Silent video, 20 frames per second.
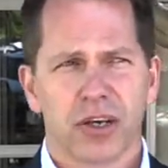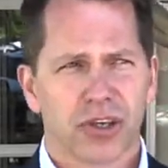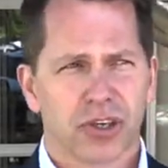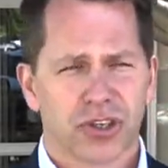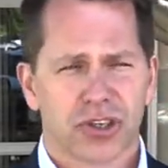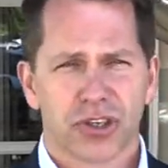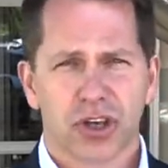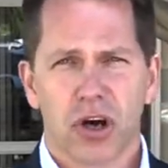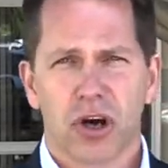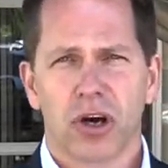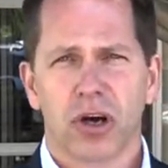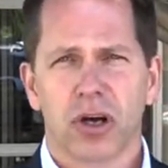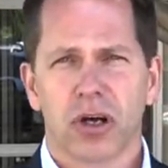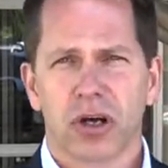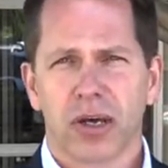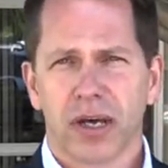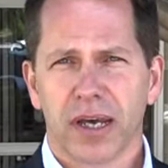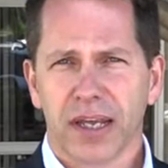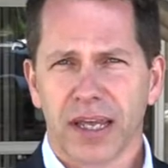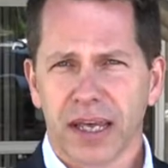you saw
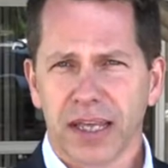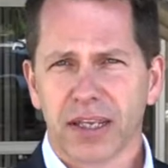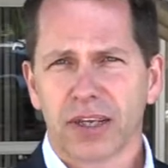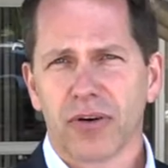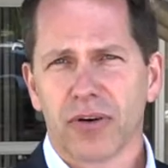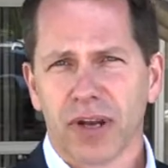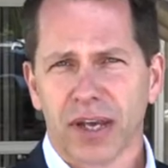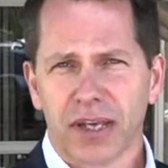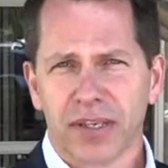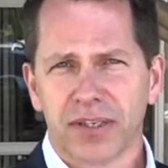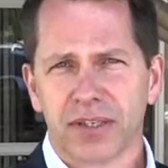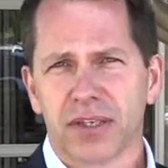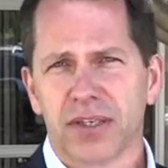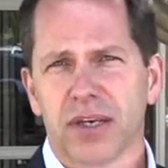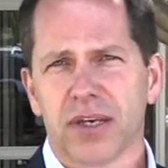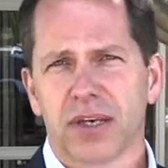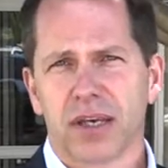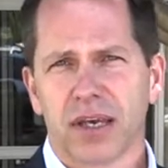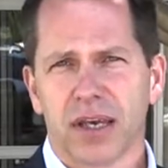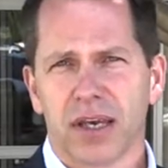an increase
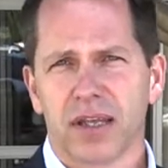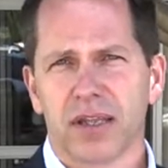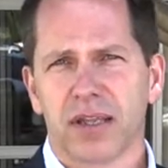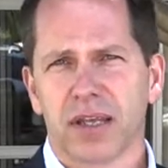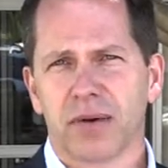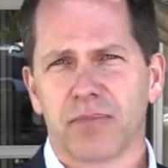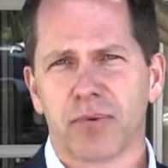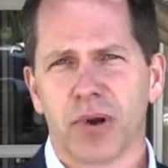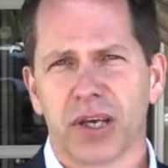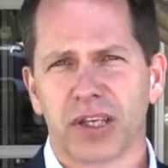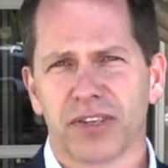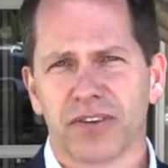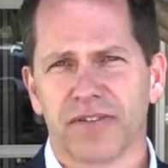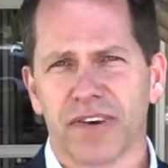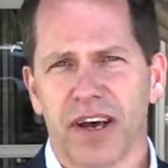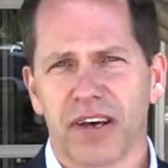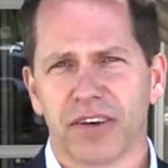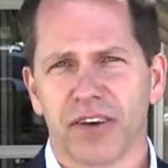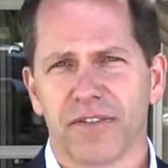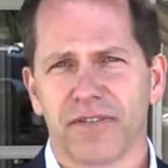in the appraisal
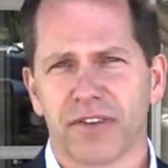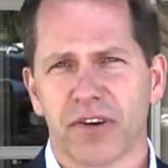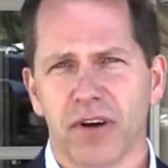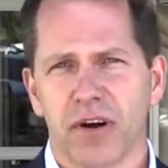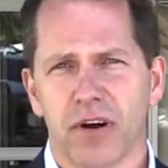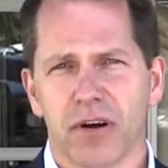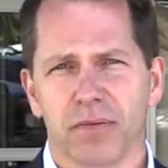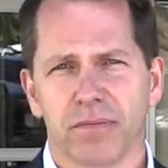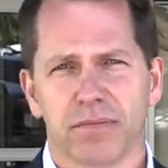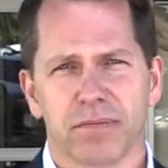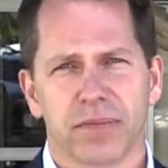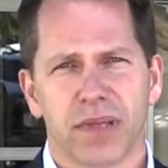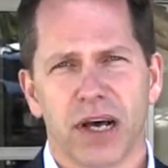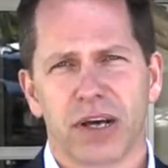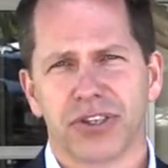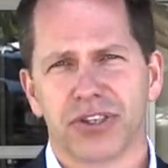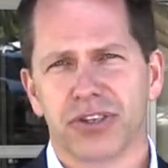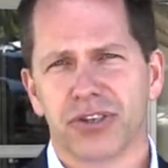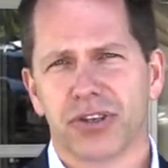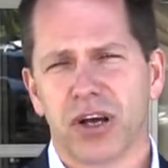value of your home. Now,
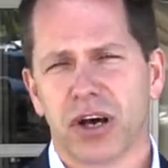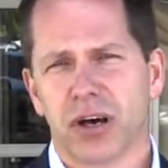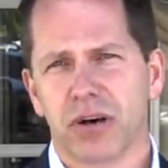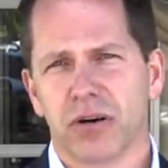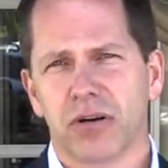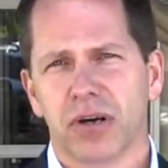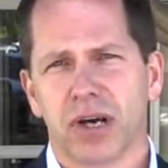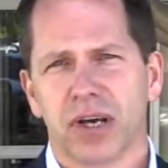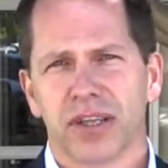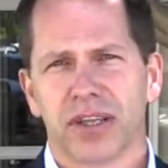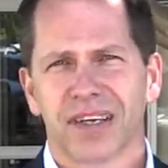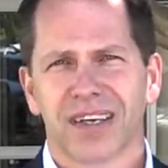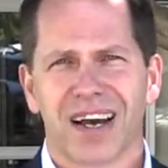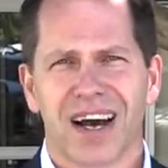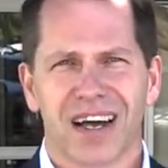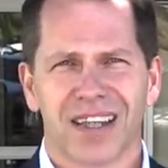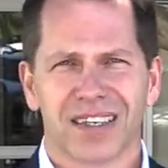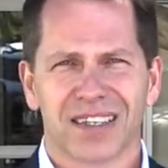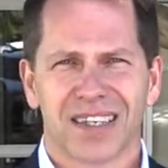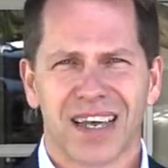as you know, the
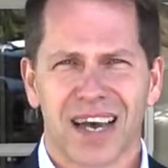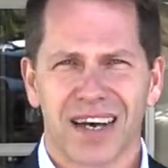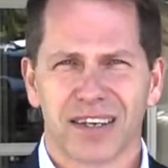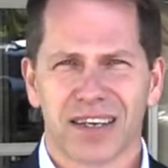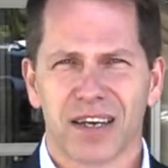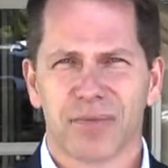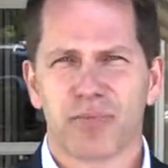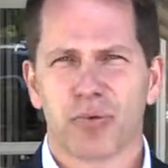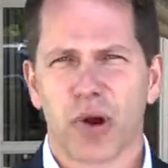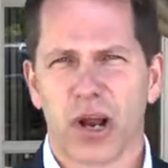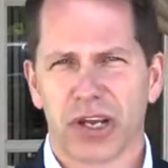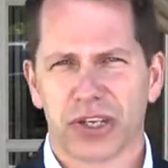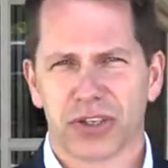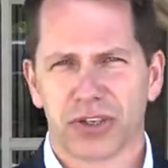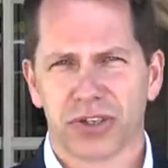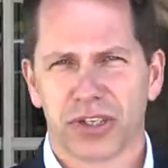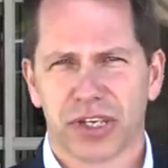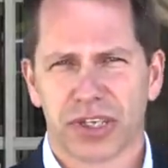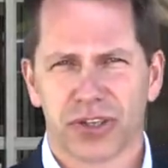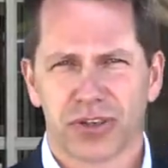Collin County
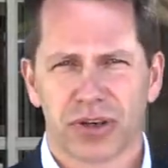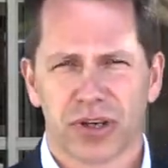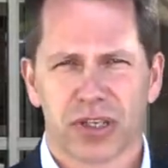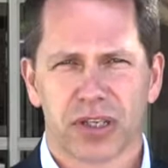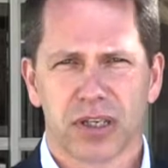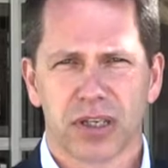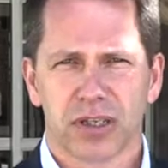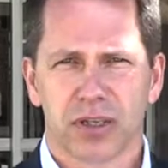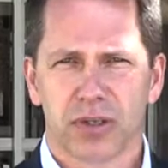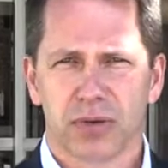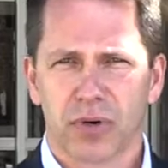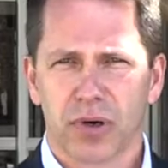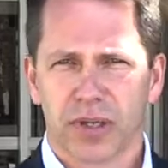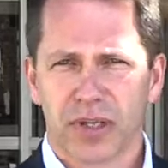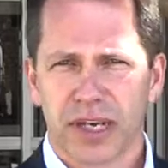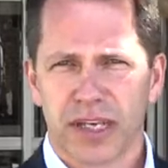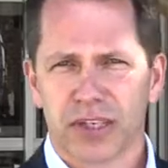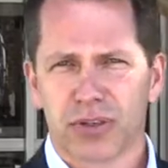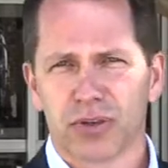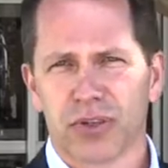Appraisal District is the one
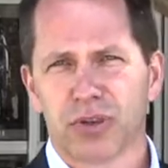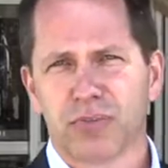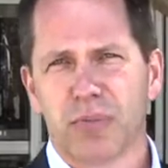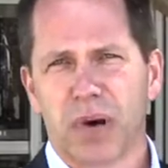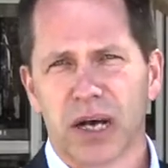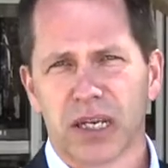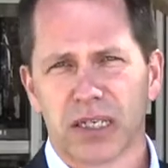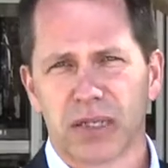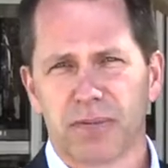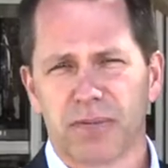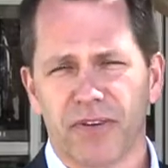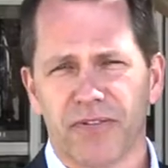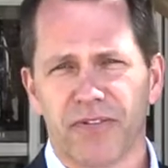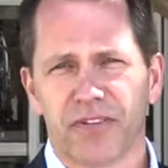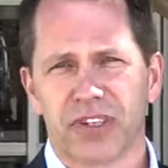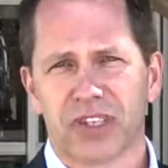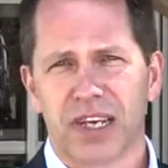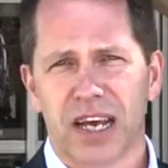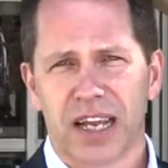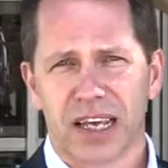that's responsible
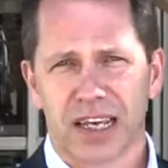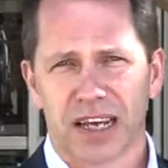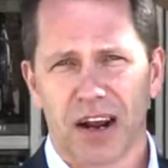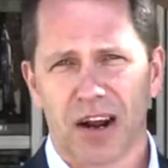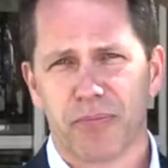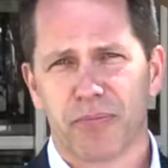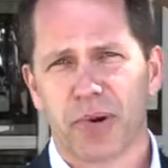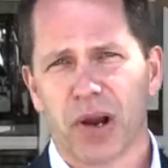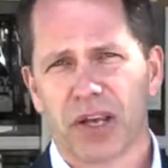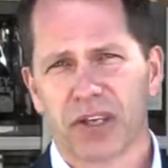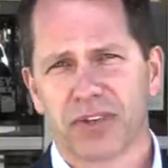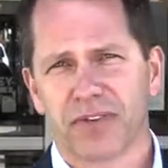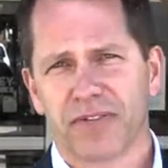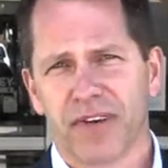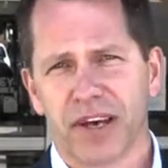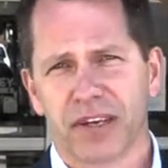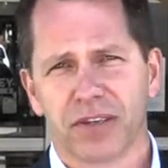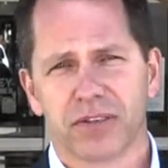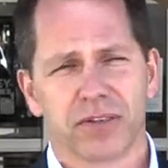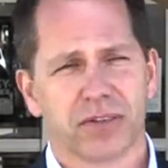for setting our appraisal
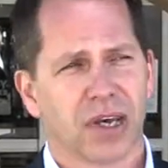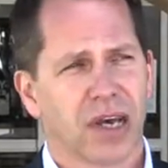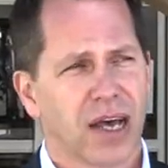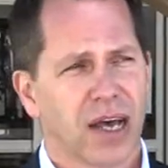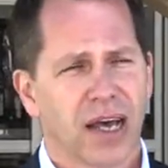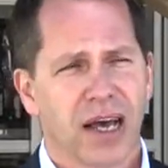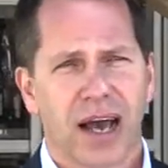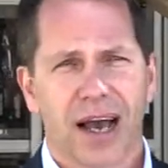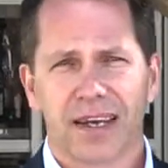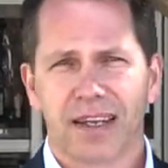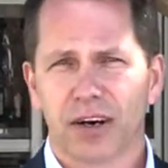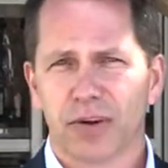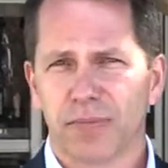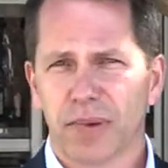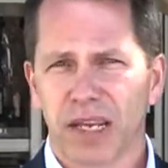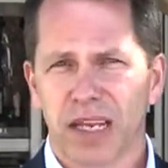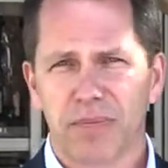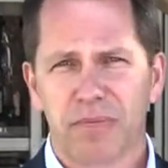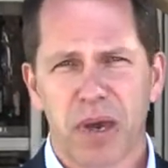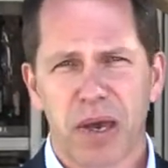values. I know
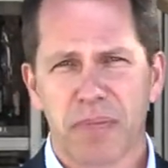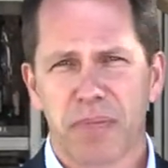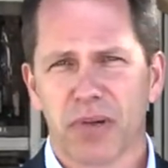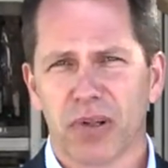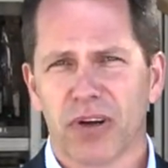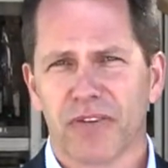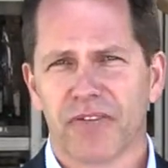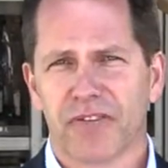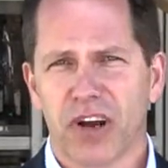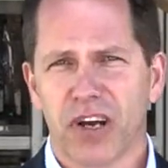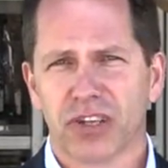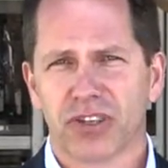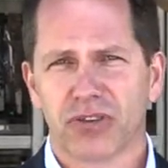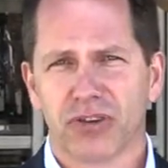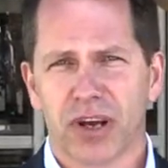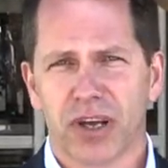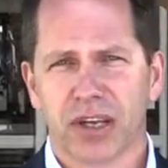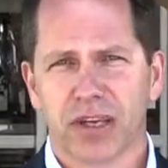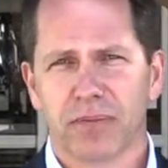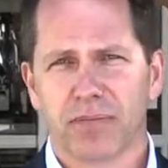many people are
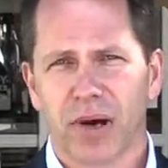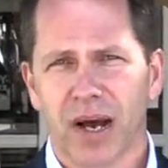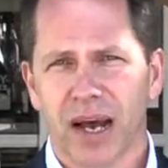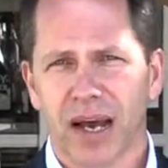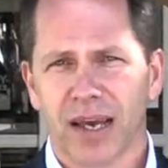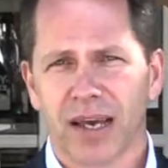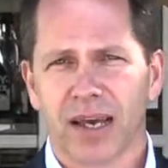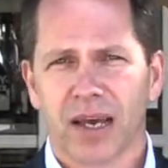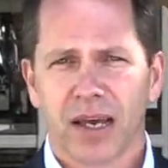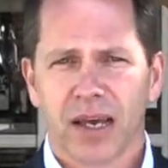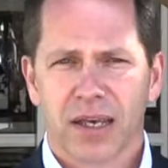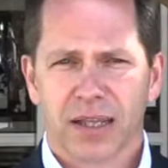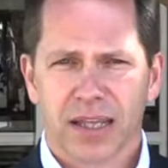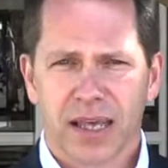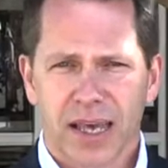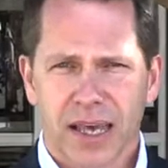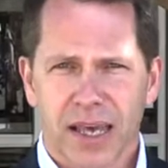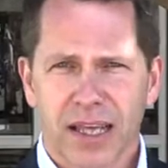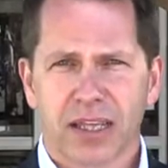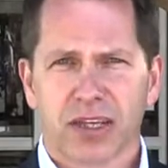frustrated by
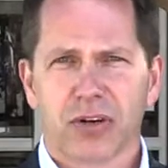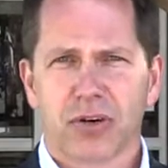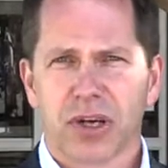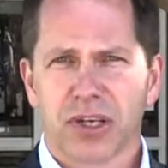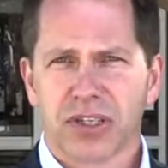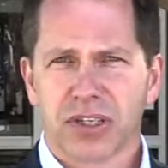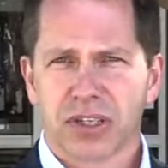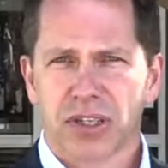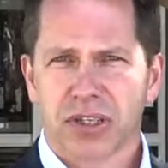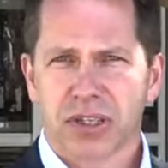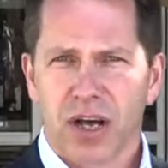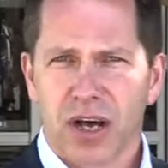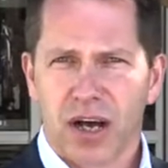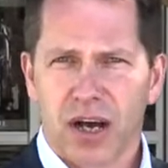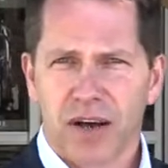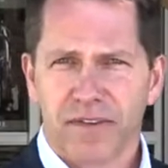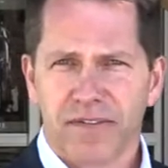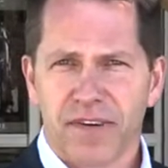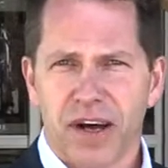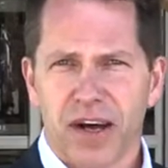the increases
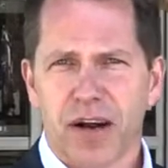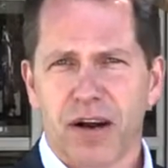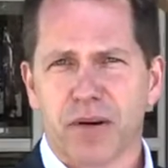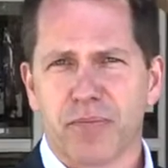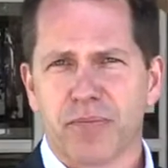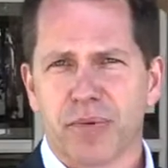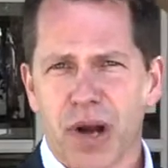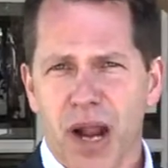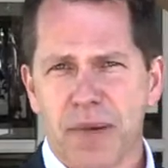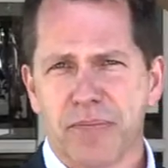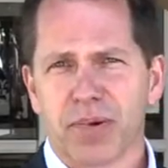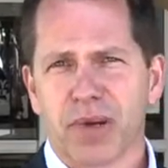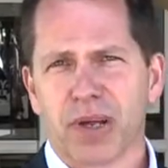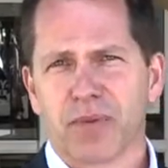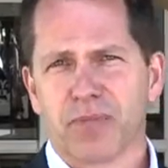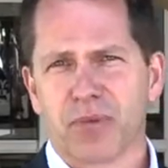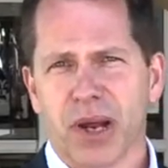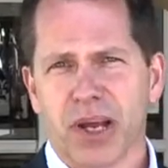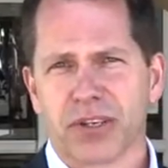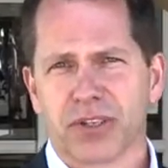of our property
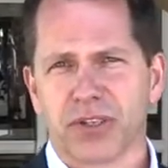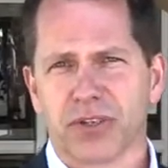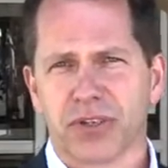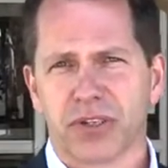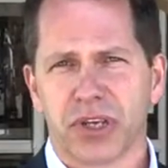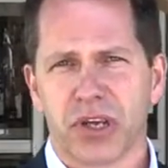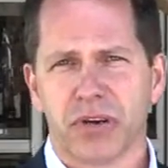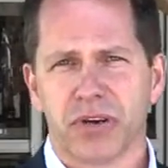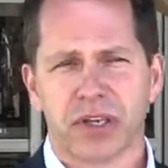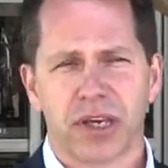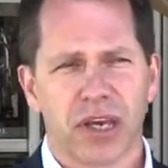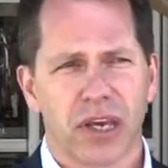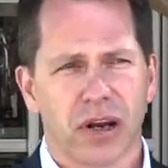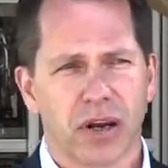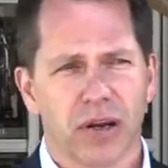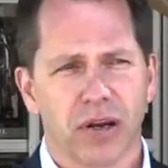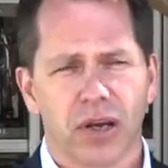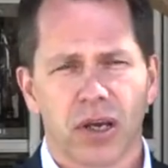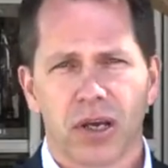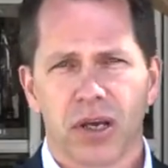appraisals year to
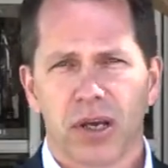year,